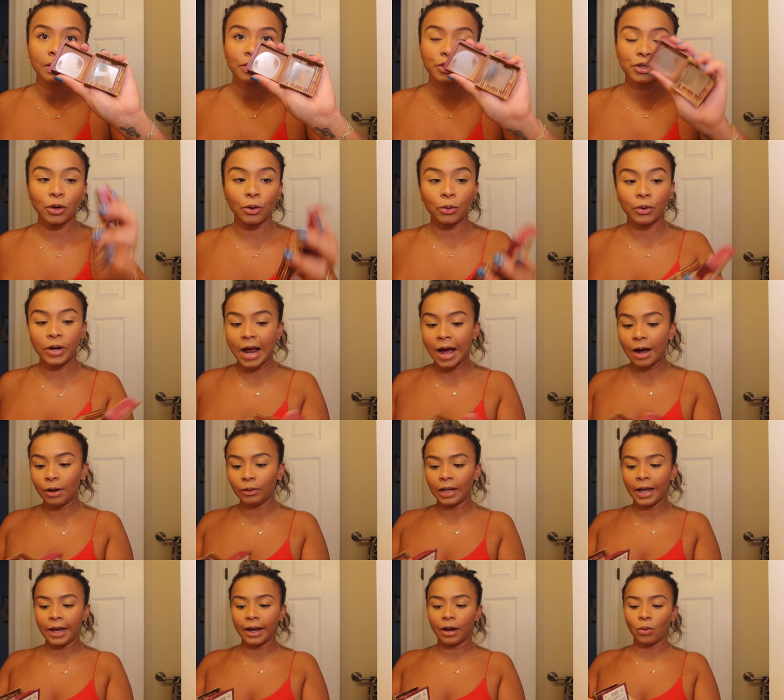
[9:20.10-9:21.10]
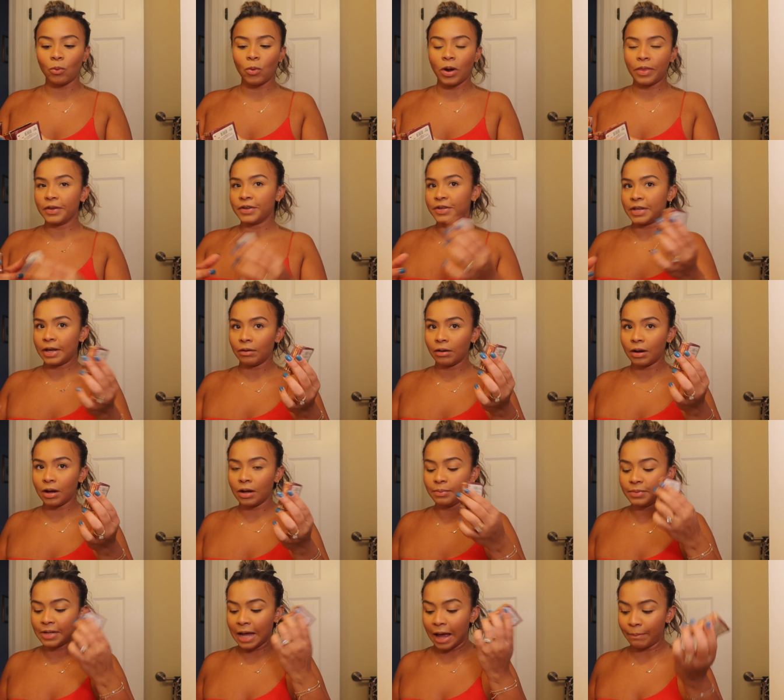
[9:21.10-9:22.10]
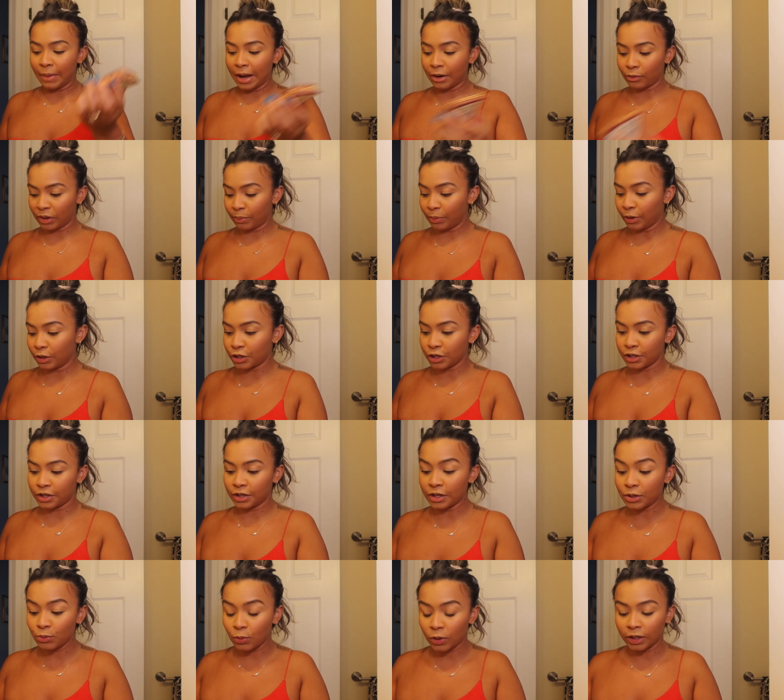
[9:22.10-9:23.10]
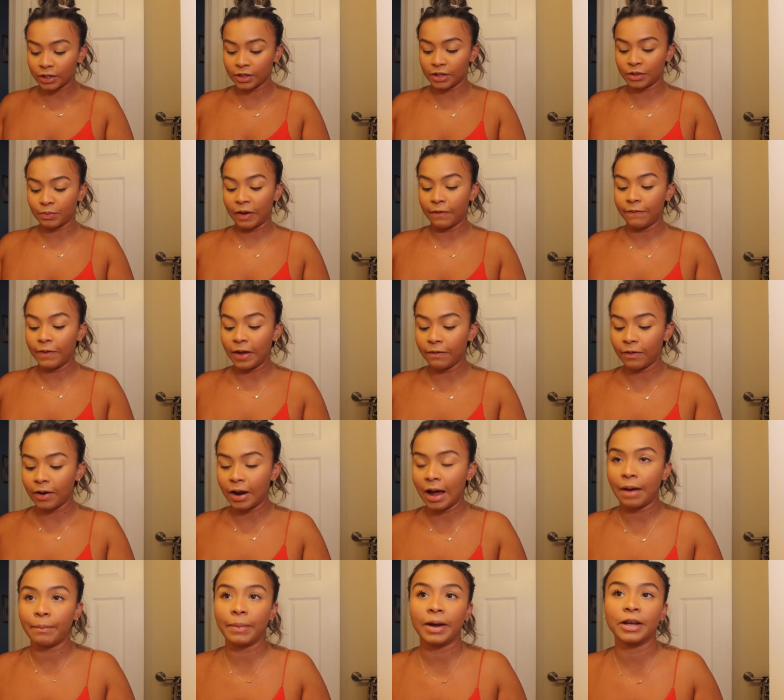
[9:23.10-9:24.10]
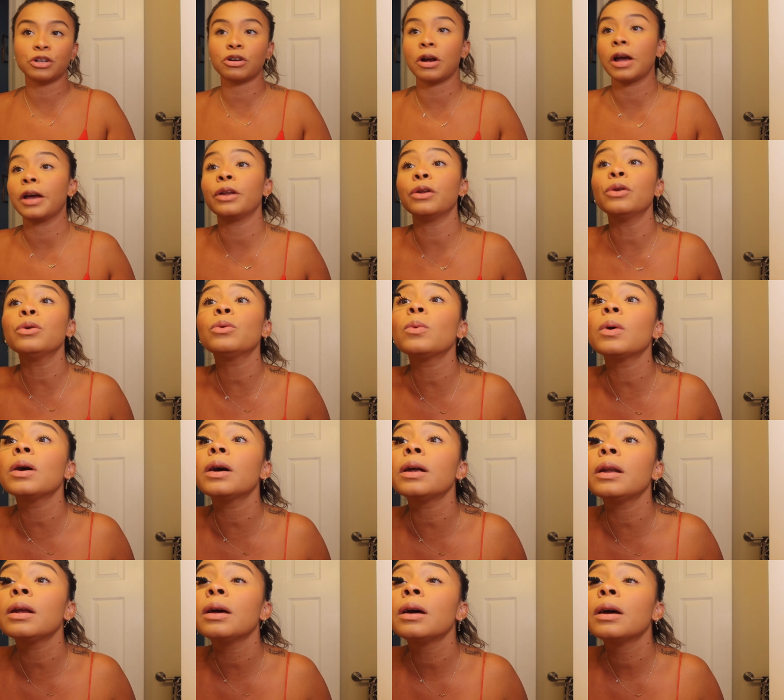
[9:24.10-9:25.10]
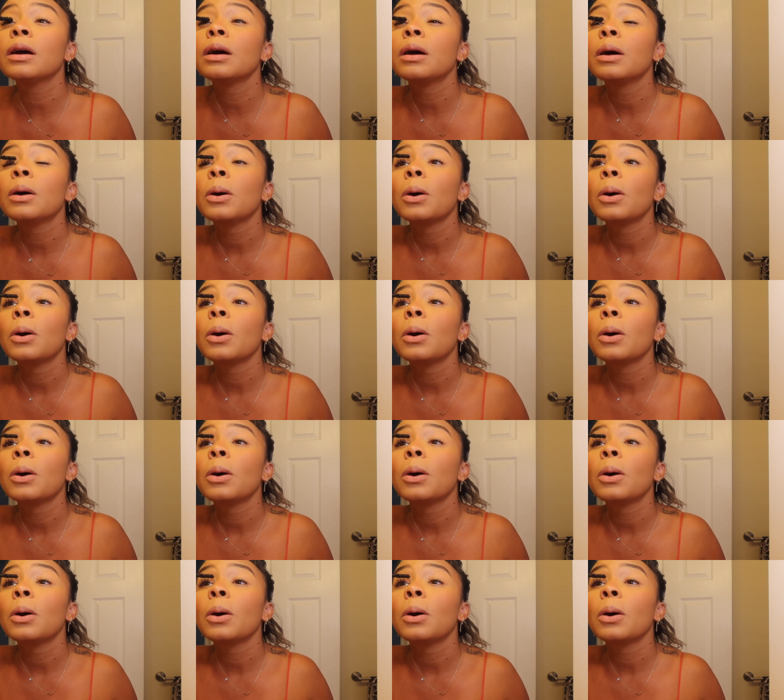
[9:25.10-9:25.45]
So now, like, when the sale comes, I might repurchase this one because it's my favorite. I might try a new one.